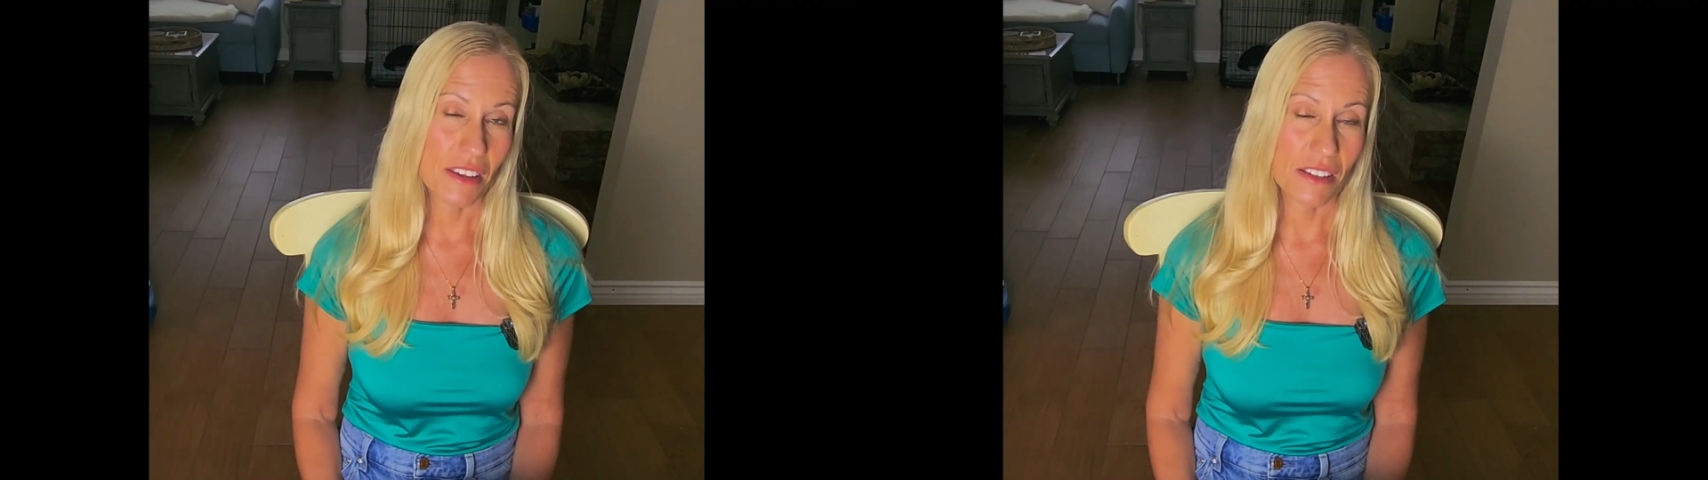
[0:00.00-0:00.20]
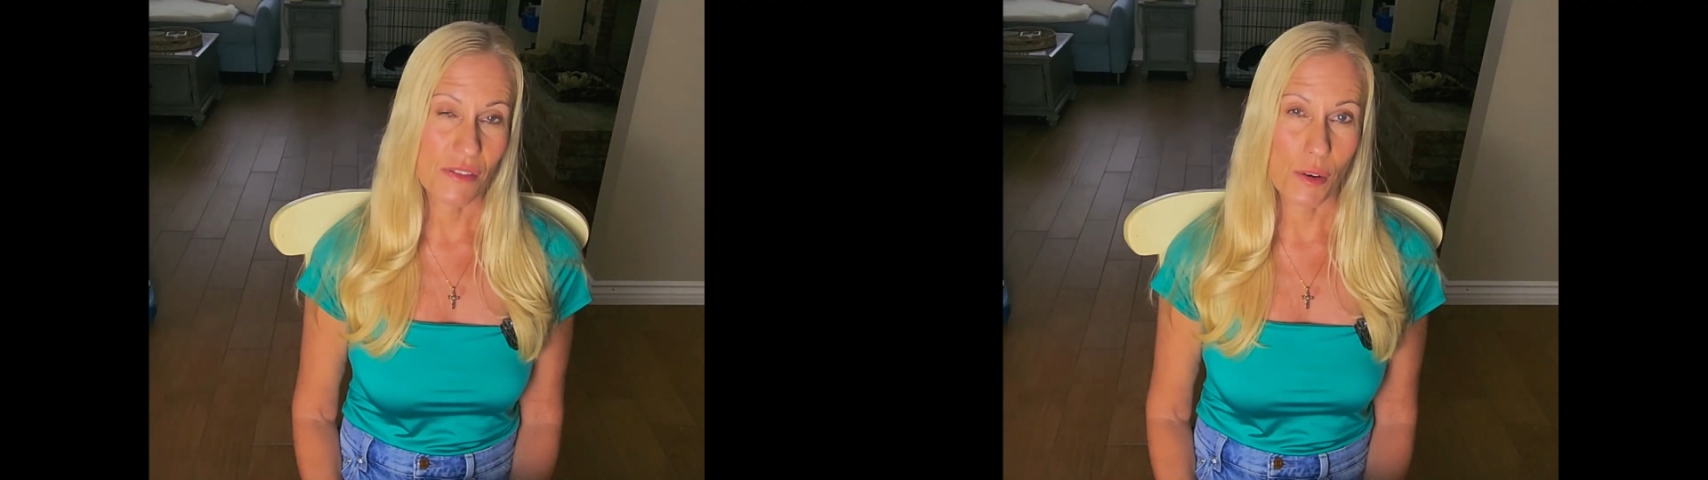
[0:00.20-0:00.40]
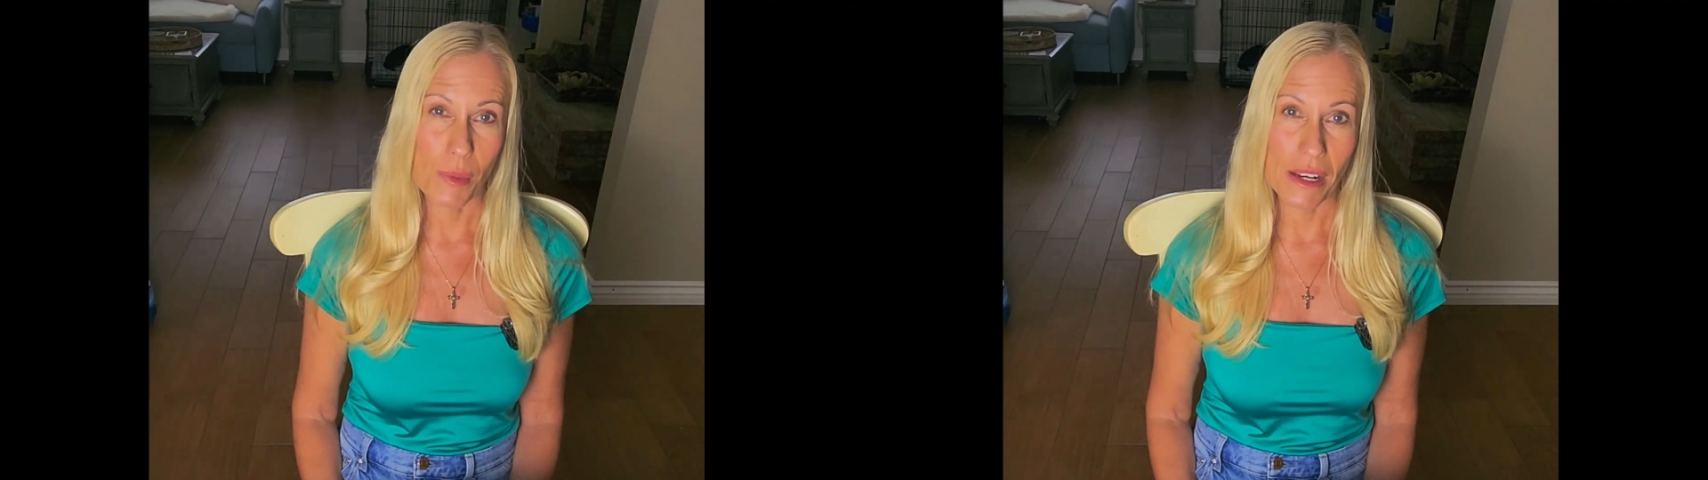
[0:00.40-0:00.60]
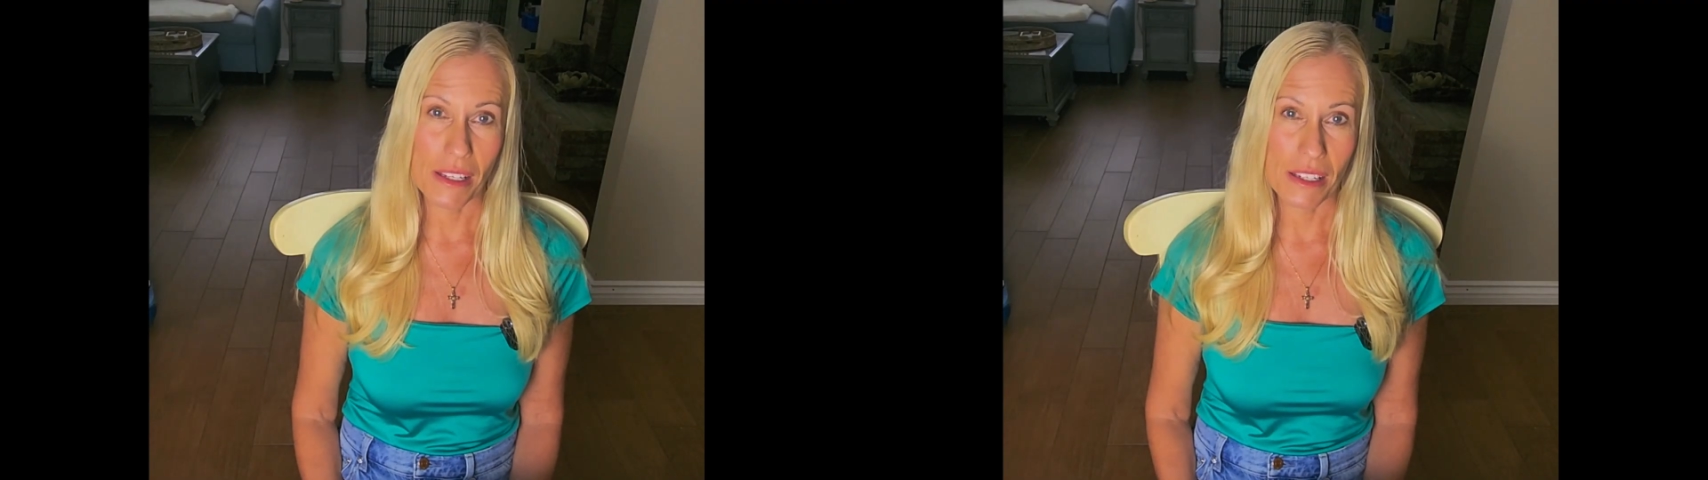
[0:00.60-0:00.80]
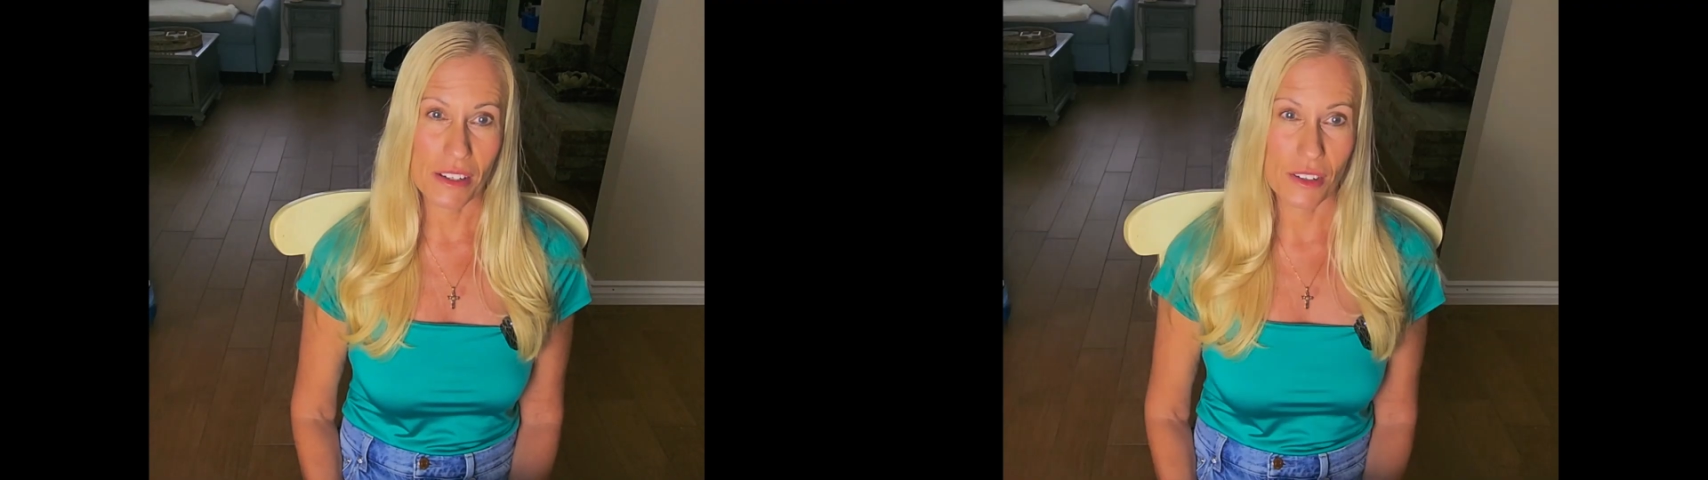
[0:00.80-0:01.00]
this for many
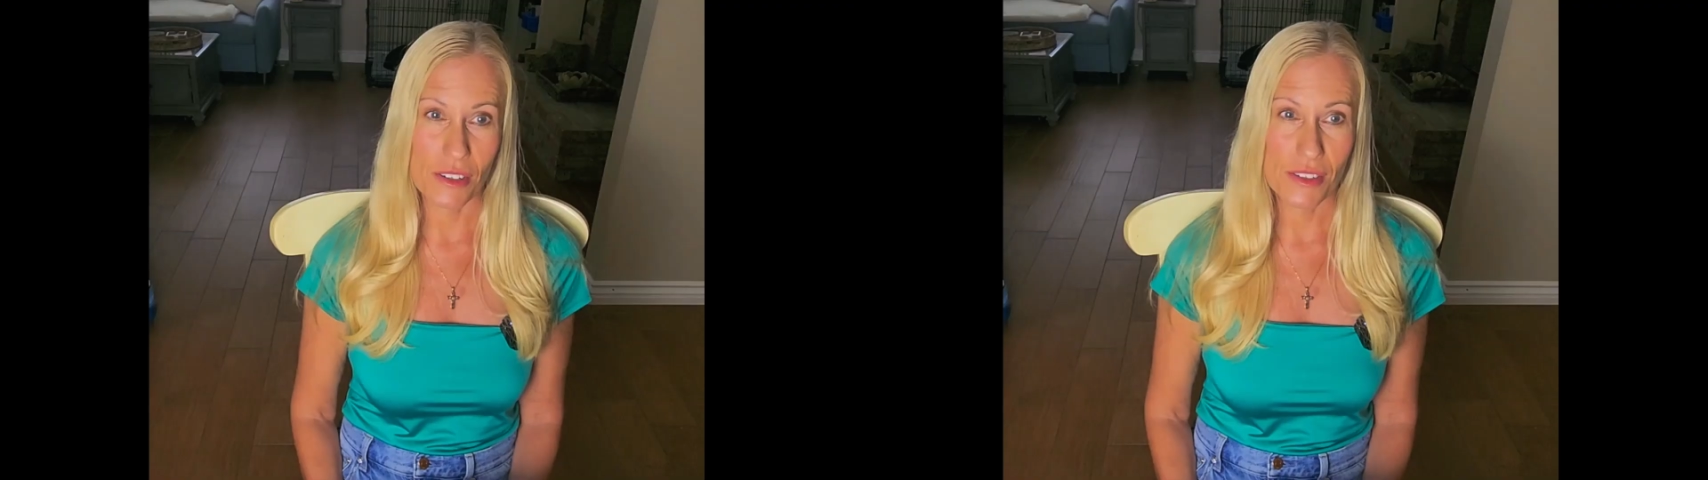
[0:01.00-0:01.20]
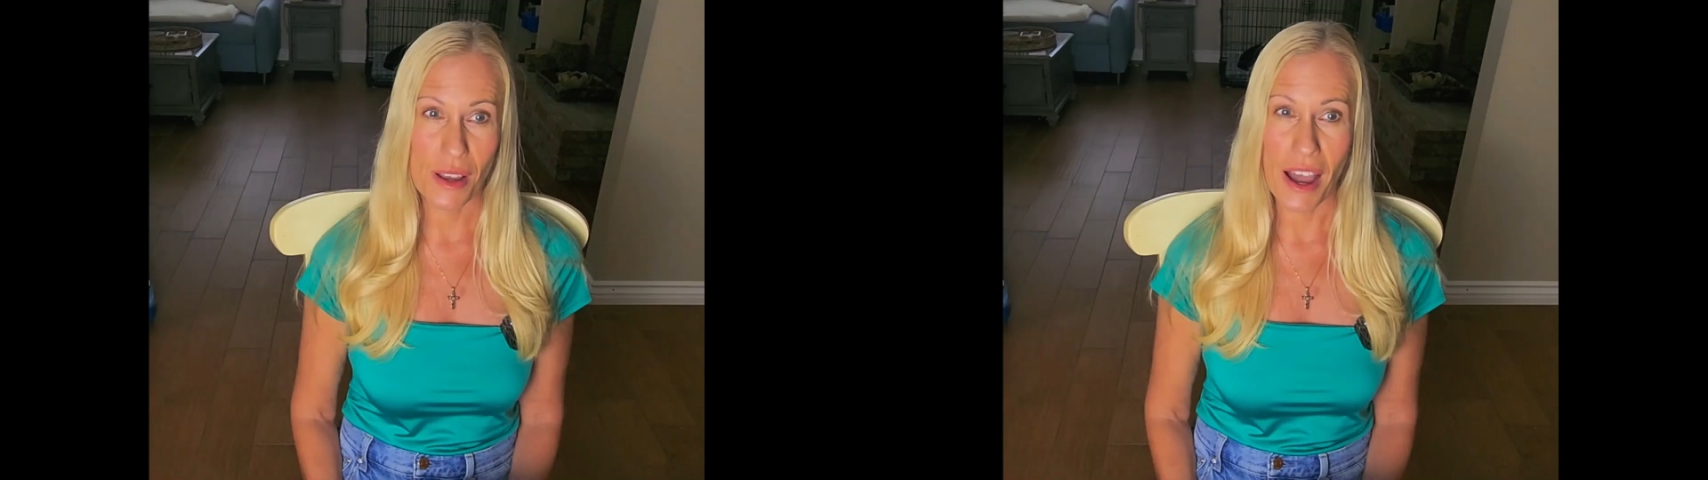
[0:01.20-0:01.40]
years.